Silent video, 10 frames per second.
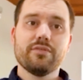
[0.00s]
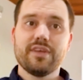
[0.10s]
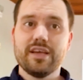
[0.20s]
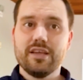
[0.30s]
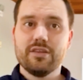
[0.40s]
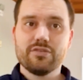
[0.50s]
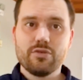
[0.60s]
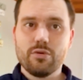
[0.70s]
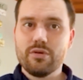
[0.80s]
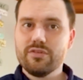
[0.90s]
of taking this
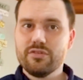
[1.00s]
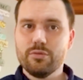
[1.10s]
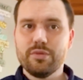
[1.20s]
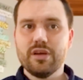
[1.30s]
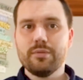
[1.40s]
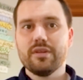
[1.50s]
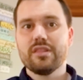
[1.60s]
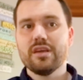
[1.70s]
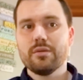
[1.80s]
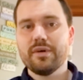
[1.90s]
course, you'll be able to
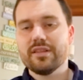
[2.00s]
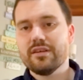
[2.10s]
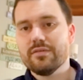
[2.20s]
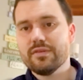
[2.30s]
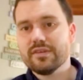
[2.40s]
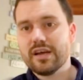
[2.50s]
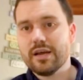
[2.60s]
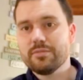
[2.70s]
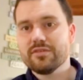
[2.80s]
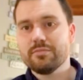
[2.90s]
think about the different
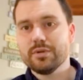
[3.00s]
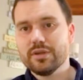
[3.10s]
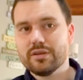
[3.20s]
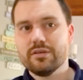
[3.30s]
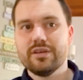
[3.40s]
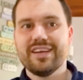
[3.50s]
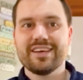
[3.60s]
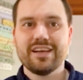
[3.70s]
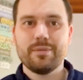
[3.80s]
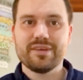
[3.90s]
types of political and
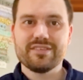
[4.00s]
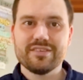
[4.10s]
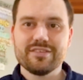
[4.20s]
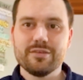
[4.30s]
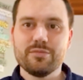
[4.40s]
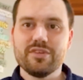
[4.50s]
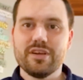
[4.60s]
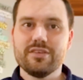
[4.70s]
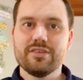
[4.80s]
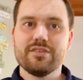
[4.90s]
economic systems
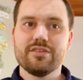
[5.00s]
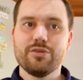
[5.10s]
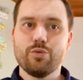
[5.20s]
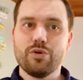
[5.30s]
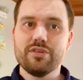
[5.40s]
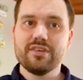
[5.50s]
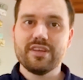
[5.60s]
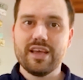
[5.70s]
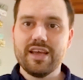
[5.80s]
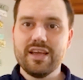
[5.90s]
that exist in the world
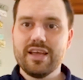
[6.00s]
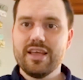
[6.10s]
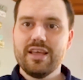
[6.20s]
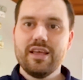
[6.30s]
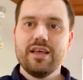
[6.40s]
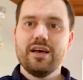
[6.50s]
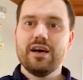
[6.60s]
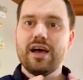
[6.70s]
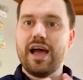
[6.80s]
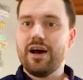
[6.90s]
today,
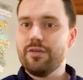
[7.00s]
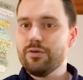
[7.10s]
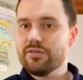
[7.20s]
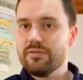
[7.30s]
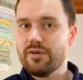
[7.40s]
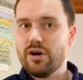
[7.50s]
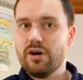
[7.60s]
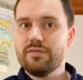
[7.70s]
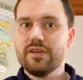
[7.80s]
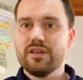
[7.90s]
how those
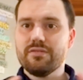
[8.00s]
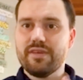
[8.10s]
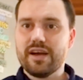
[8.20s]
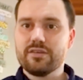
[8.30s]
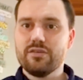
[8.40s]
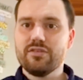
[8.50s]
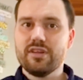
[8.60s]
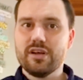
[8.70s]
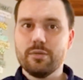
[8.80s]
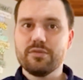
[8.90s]
evolved and the factors
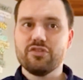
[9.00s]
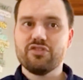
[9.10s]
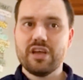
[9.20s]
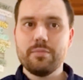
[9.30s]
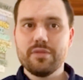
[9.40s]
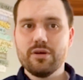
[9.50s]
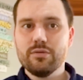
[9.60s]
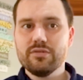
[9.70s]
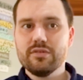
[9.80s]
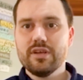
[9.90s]
that help to shape
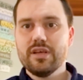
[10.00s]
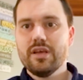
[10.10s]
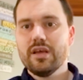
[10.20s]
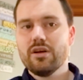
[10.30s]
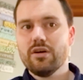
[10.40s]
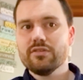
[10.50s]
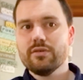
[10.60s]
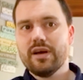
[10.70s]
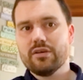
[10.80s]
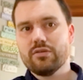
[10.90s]
those, and
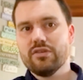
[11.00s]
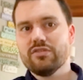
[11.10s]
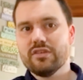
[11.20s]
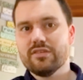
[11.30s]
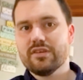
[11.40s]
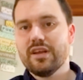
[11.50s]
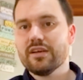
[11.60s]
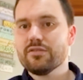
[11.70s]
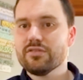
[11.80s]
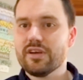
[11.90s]
also how Christians can
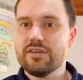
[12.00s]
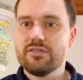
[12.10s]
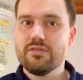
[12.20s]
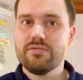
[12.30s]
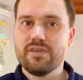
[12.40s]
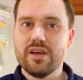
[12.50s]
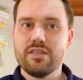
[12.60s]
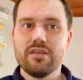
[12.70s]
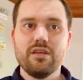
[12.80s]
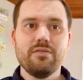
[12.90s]
exercise their
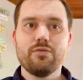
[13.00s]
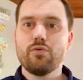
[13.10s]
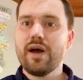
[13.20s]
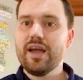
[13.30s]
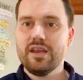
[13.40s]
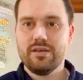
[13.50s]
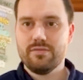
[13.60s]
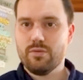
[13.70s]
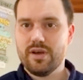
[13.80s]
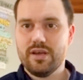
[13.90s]
faith in a variety of
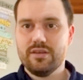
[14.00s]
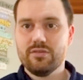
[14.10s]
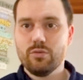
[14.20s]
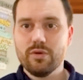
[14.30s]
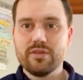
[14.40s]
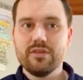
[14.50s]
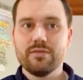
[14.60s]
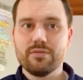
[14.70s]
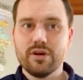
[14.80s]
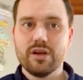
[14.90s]
ways with
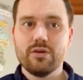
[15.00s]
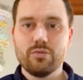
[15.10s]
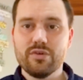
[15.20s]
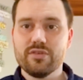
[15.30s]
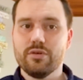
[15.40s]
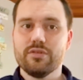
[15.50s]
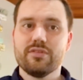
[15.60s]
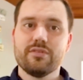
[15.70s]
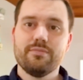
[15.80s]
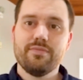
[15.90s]
differing
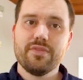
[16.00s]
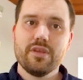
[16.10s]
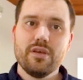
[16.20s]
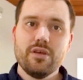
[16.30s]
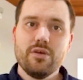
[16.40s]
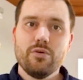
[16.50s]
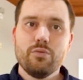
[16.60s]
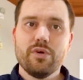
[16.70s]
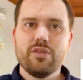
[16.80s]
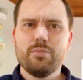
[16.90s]
results.
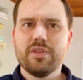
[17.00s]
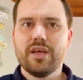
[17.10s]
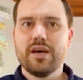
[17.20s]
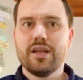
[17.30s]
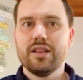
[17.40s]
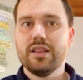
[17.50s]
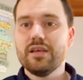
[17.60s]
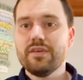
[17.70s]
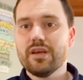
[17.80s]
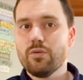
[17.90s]
Whether you plan on
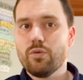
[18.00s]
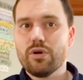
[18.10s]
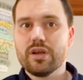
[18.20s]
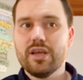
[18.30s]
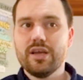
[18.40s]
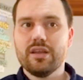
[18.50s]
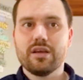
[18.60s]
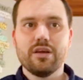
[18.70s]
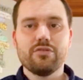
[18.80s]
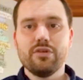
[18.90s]
living and working in the
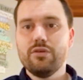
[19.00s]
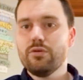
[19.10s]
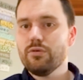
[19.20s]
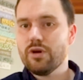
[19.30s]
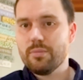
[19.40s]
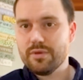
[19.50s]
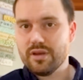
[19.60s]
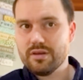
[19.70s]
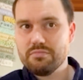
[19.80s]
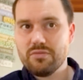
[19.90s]
country you grew up
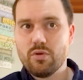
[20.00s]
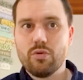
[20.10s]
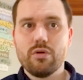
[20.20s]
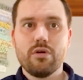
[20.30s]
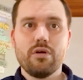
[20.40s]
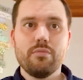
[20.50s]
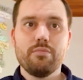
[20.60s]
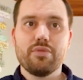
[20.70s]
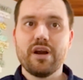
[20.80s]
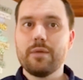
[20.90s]
in, or
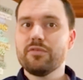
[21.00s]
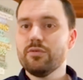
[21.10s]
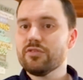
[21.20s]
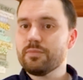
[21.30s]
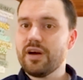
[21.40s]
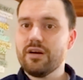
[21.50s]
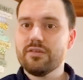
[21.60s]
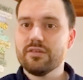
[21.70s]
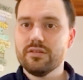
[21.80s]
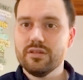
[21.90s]
perhaps you aspire
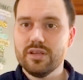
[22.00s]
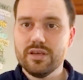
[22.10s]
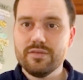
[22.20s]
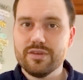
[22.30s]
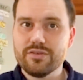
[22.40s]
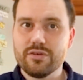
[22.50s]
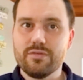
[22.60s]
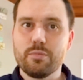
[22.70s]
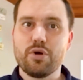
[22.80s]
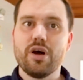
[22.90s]
to live and
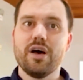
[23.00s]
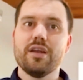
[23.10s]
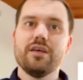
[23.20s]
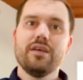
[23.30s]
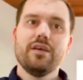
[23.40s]
serve abroad,